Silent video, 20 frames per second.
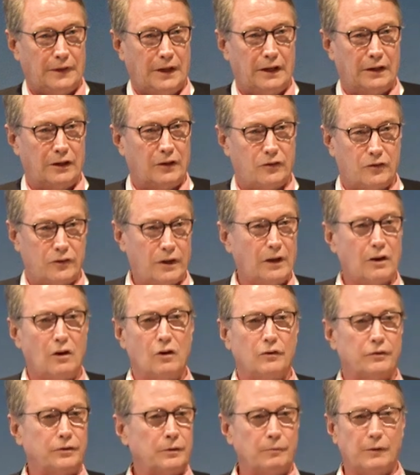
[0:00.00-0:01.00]
And it's dug
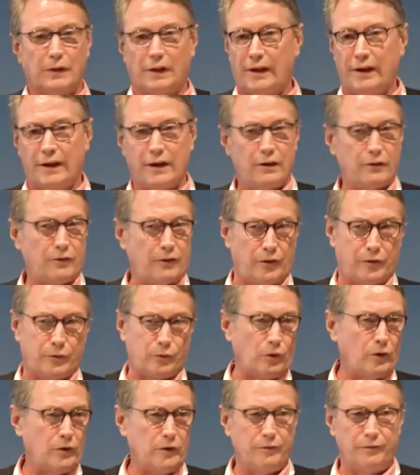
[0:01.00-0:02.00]
out from clays, they
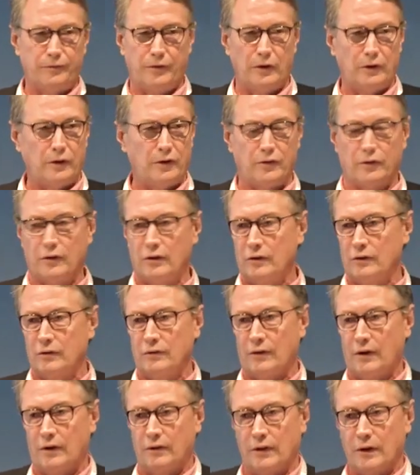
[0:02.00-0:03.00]
throw it in
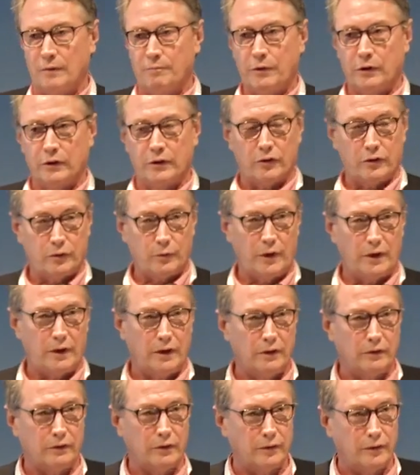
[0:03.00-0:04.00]
furnaces, and they put it
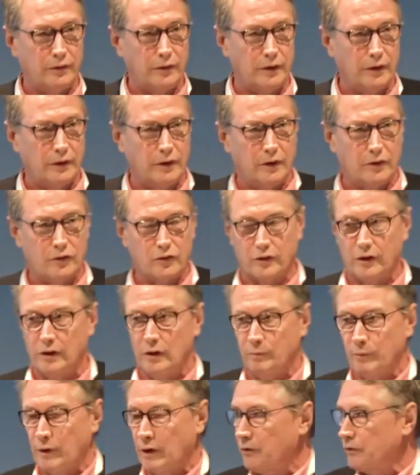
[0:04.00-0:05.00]
straight into the
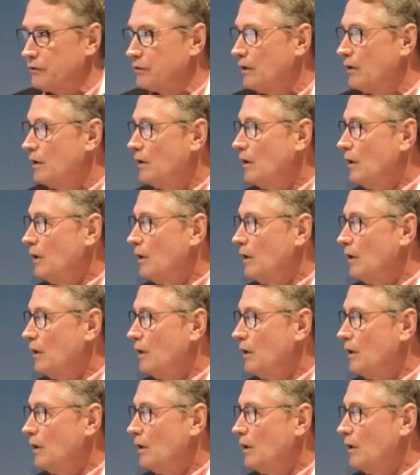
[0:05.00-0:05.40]
steel mills.